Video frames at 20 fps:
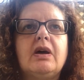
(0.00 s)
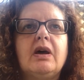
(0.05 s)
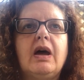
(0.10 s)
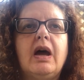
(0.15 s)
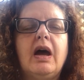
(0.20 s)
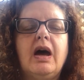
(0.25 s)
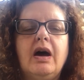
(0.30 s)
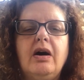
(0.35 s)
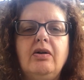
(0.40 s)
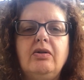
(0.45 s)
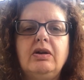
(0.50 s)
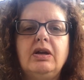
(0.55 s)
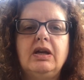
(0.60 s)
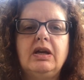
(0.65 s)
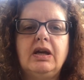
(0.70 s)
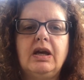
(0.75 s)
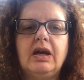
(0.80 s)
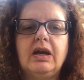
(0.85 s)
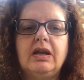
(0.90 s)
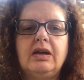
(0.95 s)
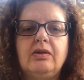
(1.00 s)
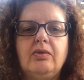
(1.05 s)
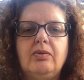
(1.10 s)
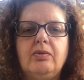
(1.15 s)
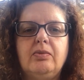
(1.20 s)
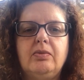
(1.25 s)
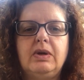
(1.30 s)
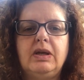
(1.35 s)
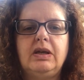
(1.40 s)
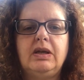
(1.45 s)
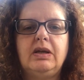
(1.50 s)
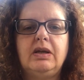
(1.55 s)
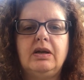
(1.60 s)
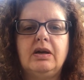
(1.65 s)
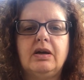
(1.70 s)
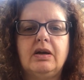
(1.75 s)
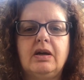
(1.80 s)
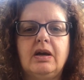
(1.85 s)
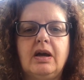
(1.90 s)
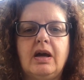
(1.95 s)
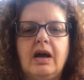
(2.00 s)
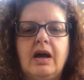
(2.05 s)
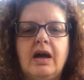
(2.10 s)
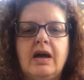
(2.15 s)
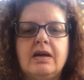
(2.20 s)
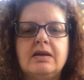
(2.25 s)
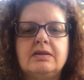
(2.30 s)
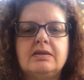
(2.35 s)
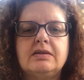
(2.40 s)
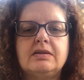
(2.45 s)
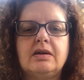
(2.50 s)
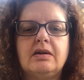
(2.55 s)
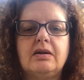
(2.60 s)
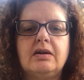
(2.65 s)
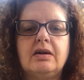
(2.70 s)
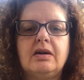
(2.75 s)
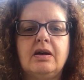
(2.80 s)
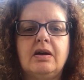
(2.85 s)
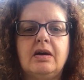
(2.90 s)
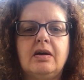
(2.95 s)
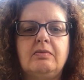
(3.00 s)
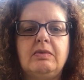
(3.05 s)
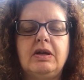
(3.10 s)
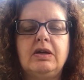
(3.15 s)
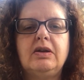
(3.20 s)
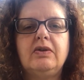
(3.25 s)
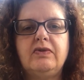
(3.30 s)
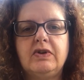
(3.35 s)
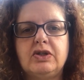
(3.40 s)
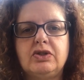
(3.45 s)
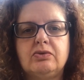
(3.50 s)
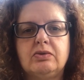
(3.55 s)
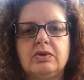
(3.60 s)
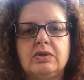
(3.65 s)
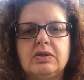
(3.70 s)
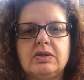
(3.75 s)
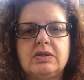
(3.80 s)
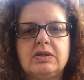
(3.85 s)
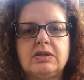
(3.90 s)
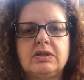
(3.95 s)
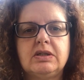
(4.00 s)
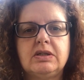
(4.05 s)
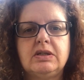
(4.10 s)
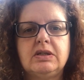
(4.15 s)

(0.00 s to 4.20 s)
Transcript: how can we as individuals